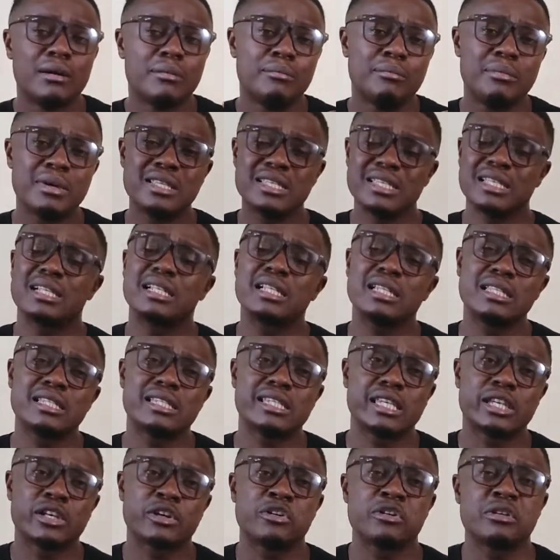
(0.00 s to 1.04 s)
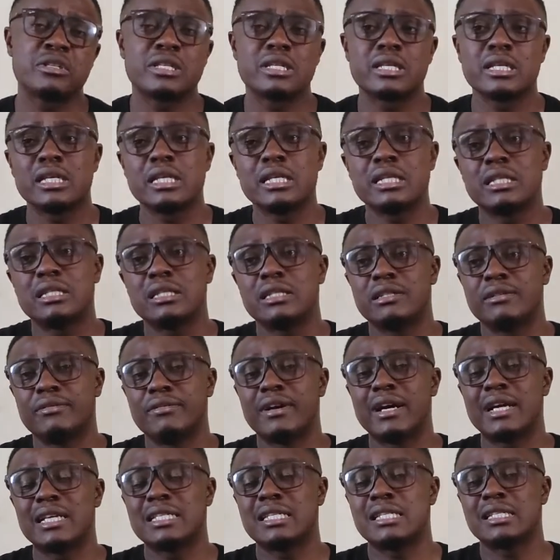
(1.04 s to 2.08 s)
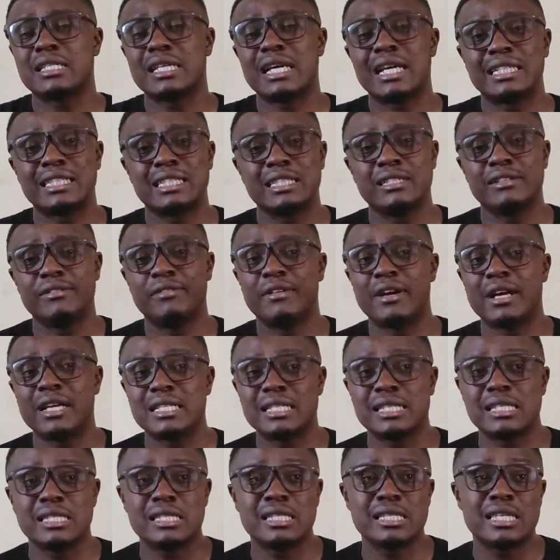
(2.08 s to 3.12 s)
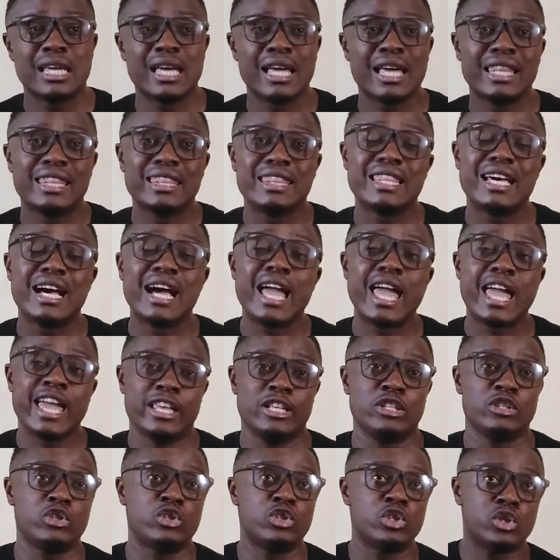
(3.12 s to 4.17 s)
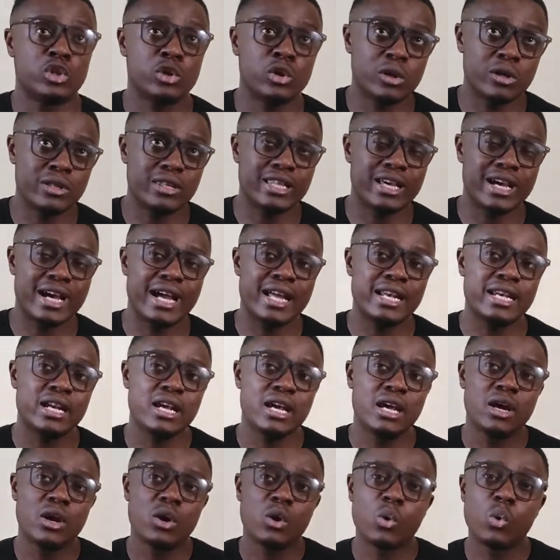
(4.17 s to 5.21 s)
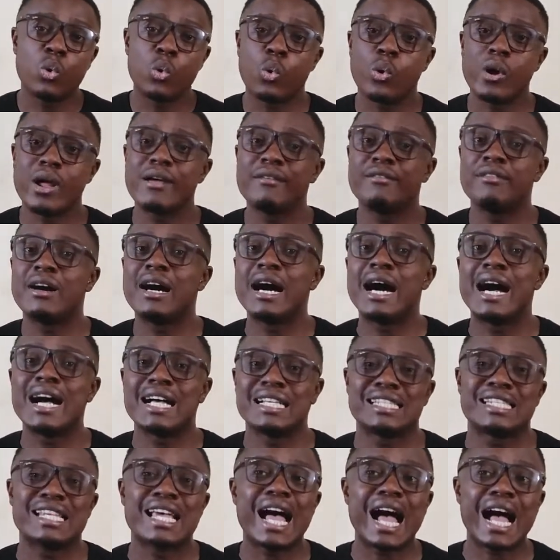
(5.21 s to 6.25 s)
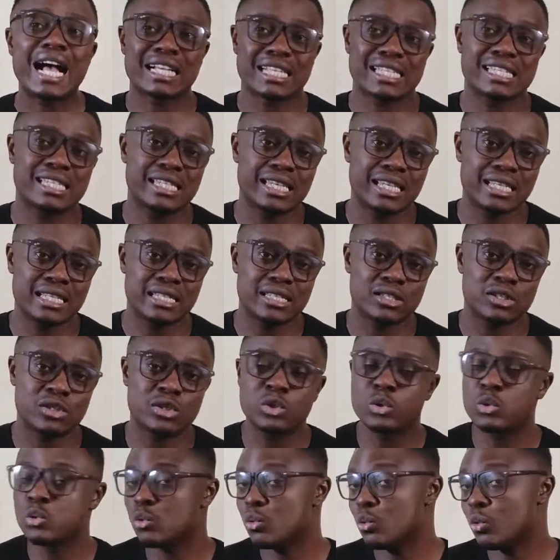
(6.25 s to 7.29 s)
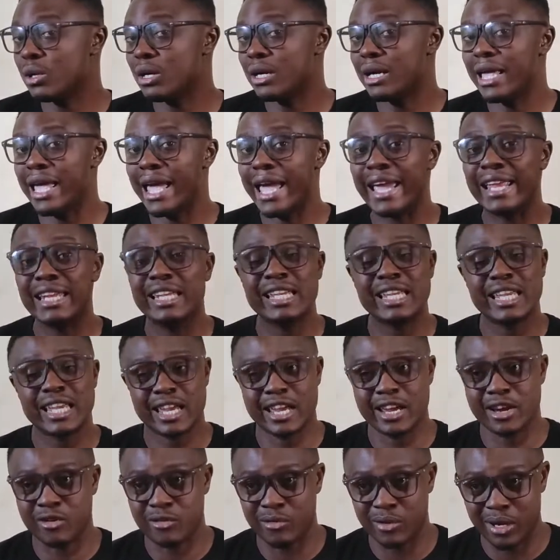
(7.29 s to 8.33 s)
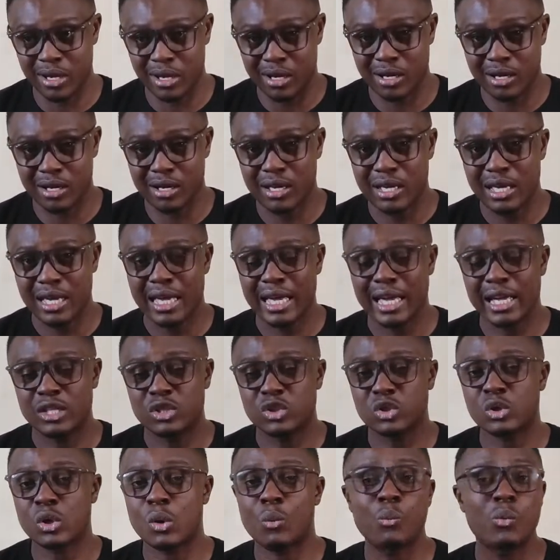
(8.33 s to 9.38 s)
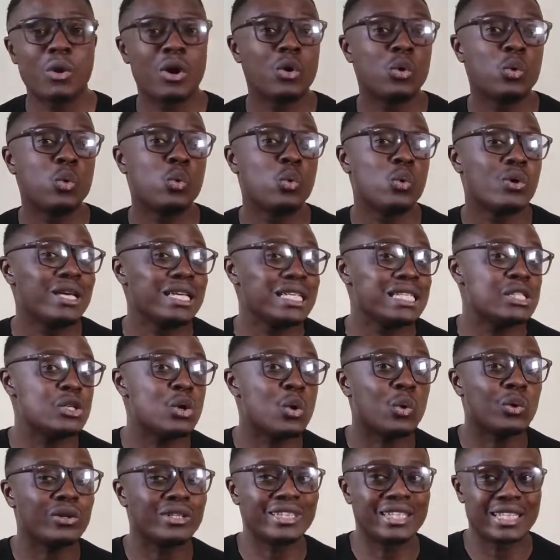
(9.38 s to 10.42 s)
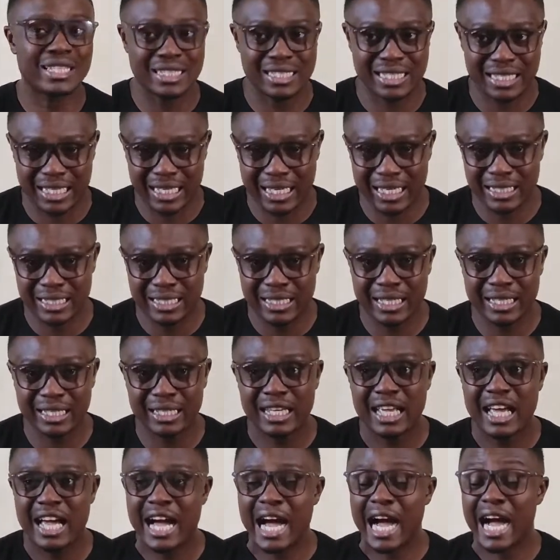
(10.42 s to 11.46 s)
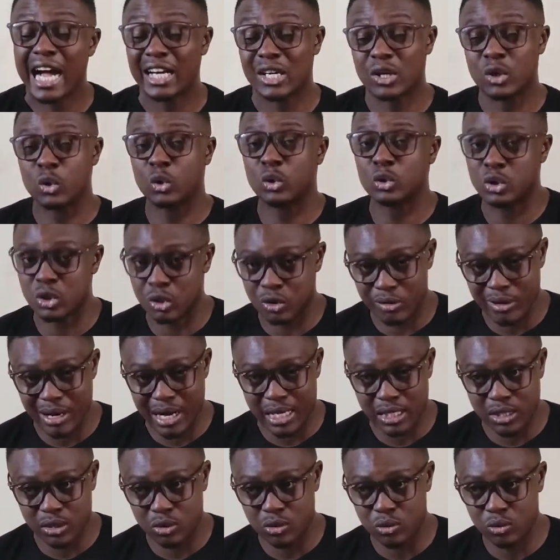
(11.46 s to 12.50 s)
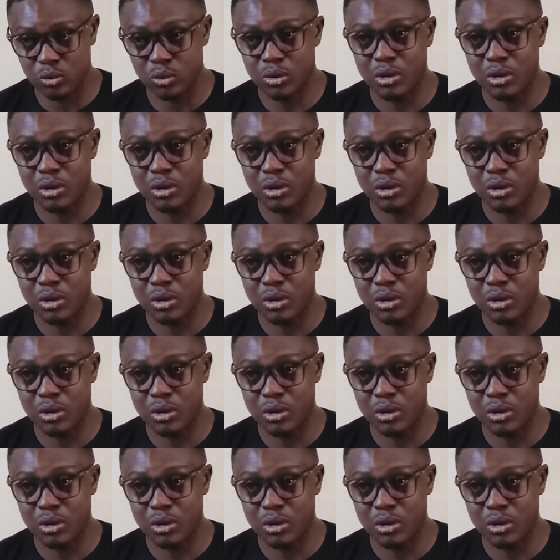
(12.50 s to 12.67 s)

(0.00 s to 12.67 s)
basically, security devices are the devices that ensure that whoever has access to any area is someone who is authenticated and authorized to.